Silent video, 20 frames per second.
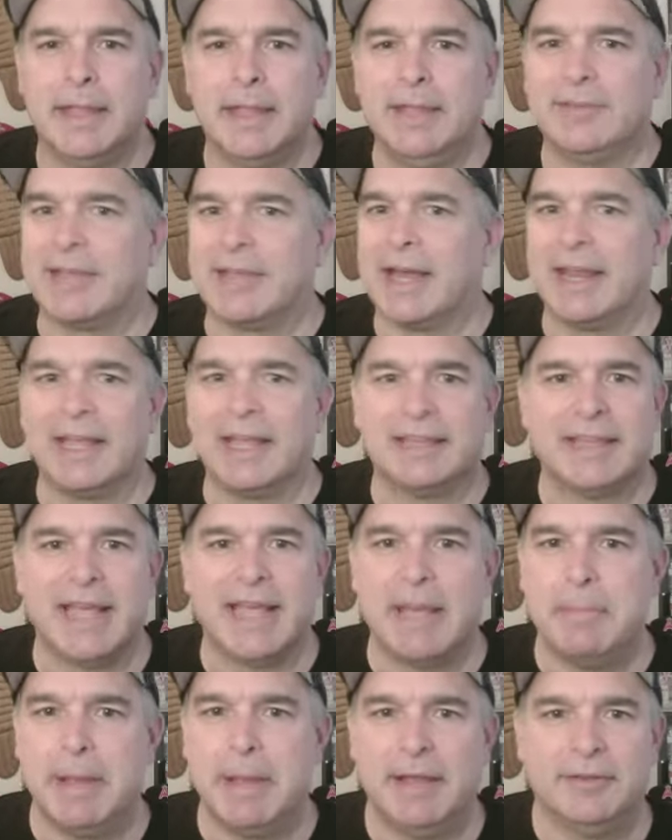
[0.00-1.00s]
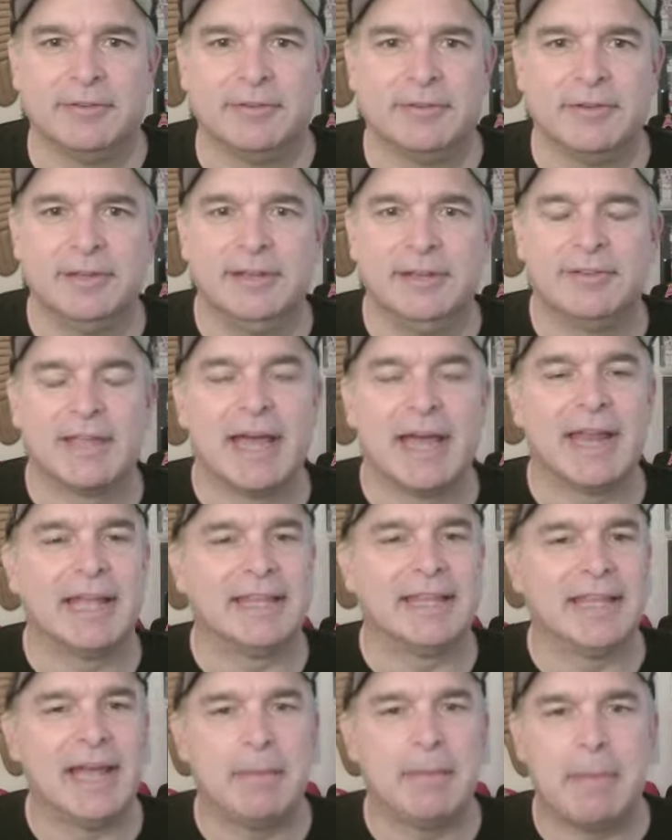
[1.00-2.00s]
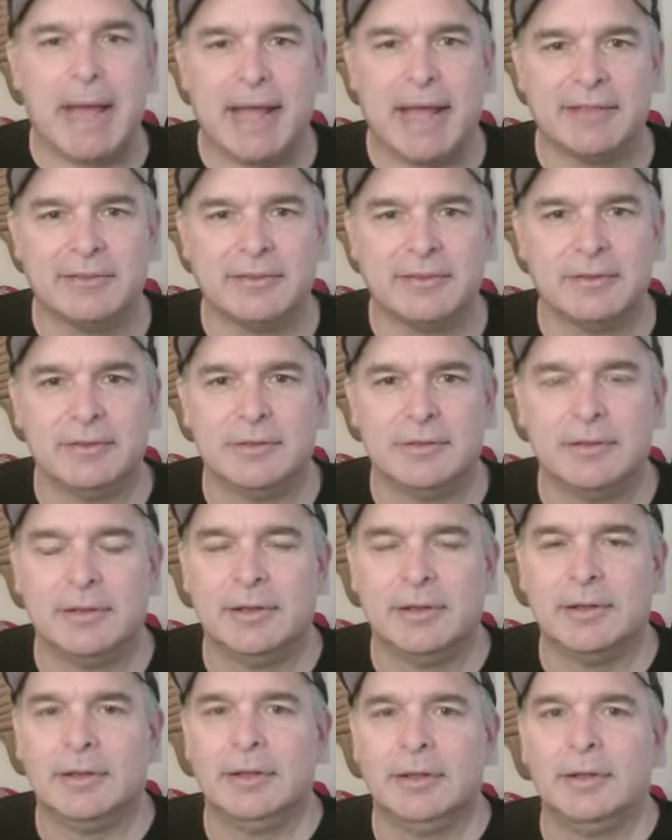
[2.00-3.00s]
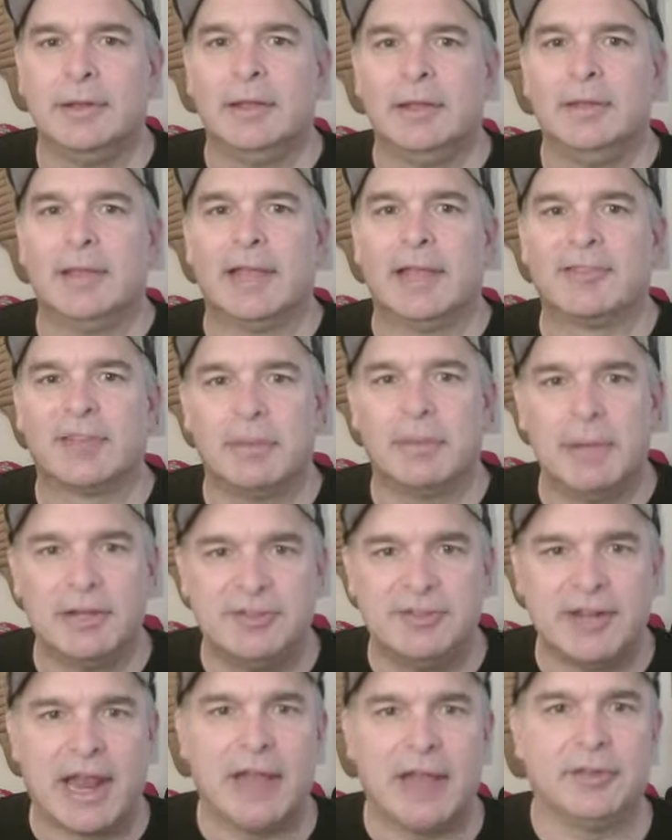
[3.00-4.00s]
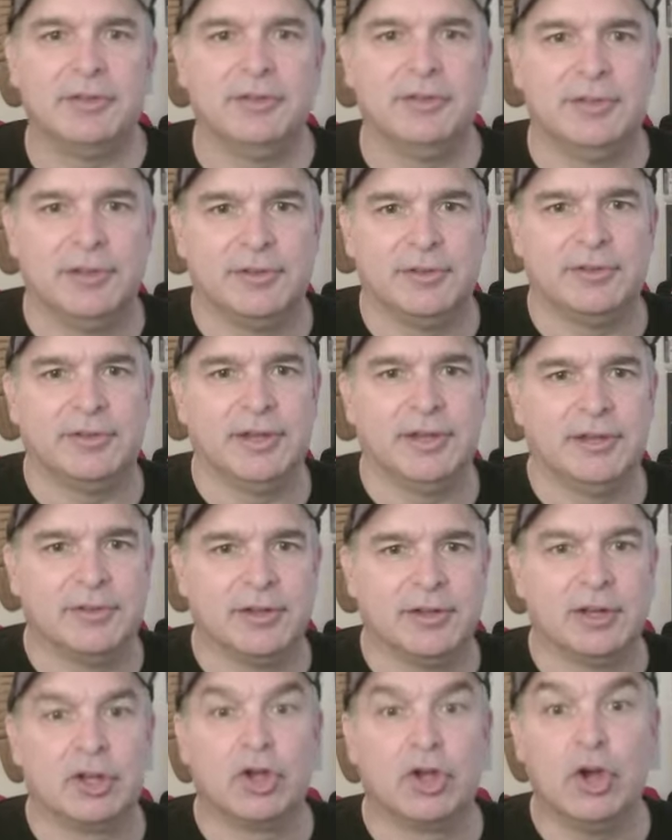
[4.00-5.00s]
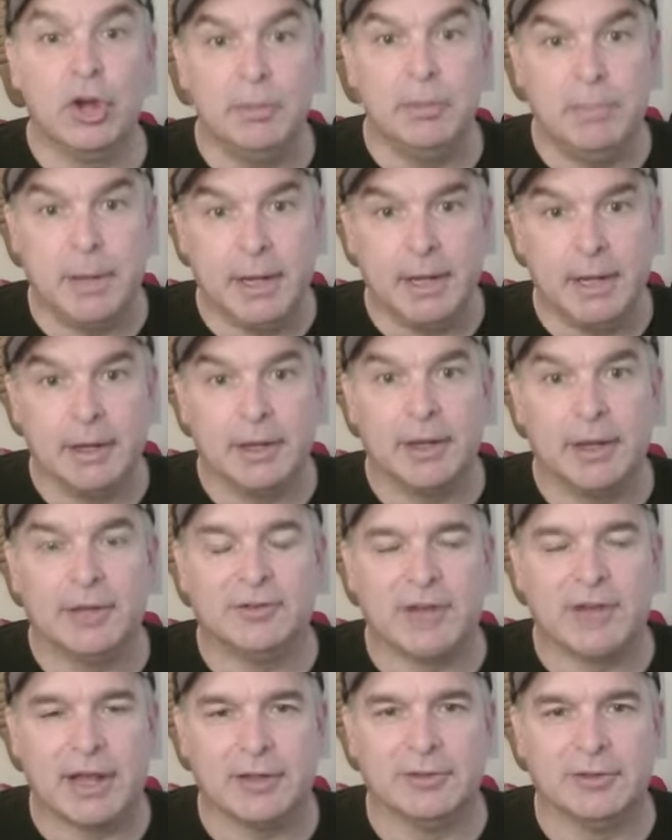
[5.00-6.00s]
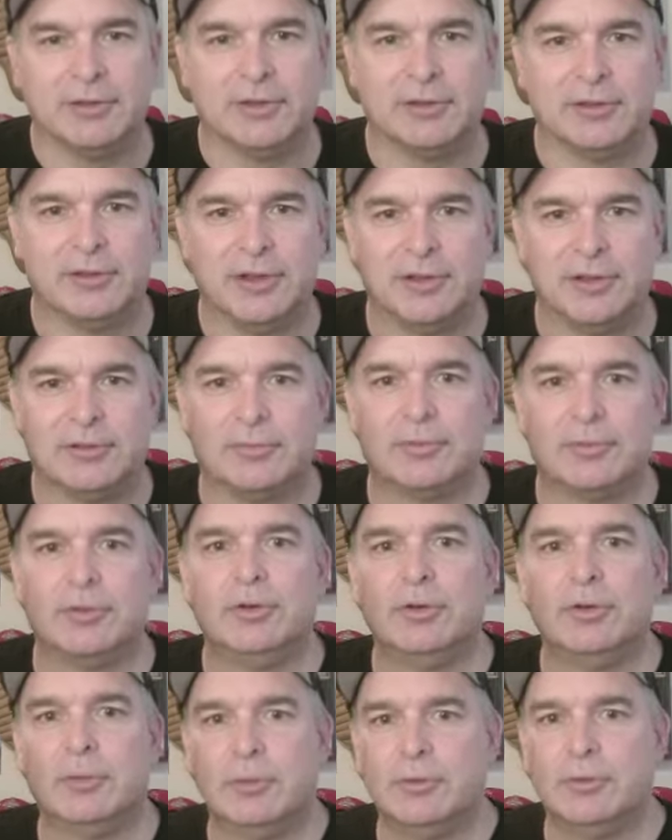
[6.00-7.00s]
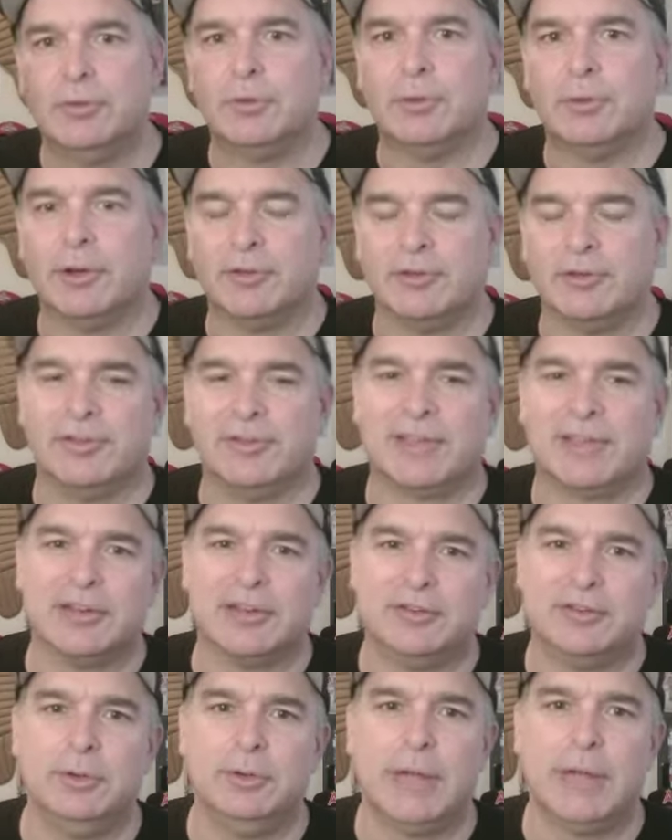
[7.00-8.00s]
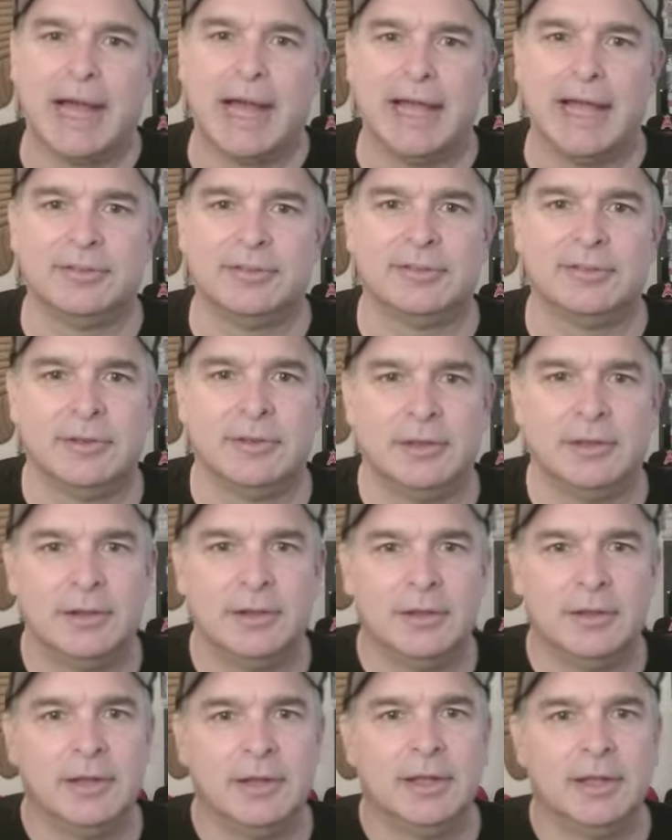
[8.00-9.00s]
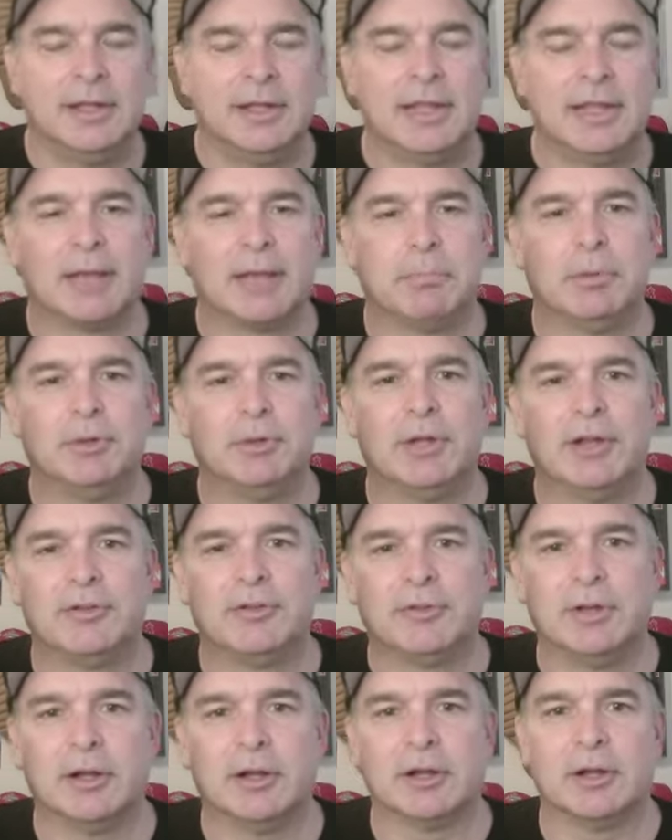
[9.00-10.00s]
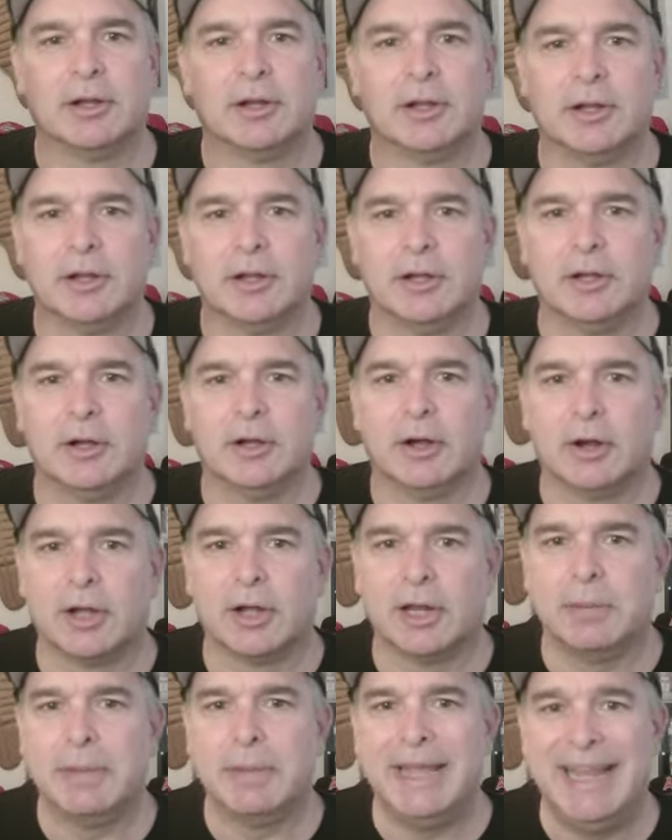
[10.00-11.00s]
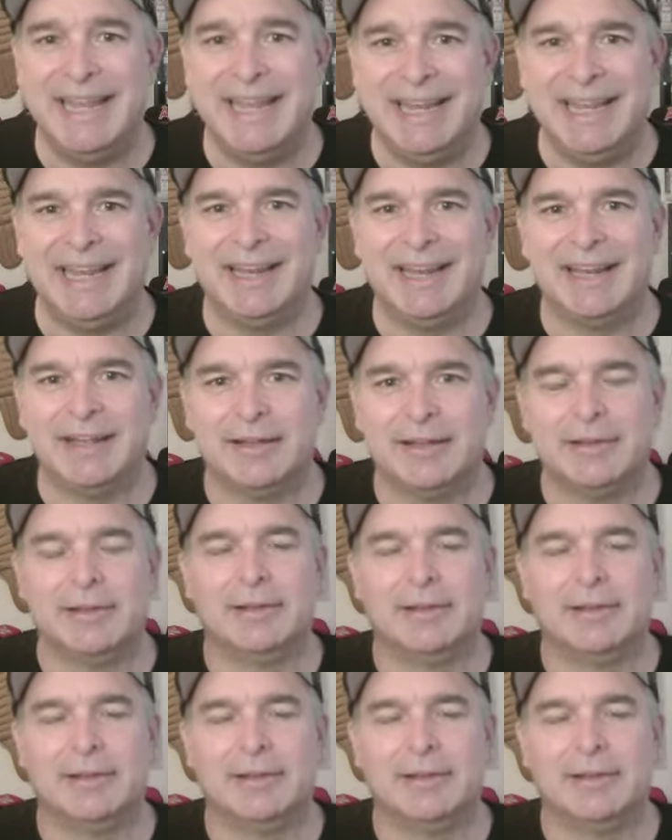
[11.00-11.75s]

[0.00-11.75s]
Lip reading: He's got to get the ABs. He's got to get the at-bats. That's going to be a challenge this season. Could be a challenge this season for two reasons. He's got two guys that potentially are going to be eating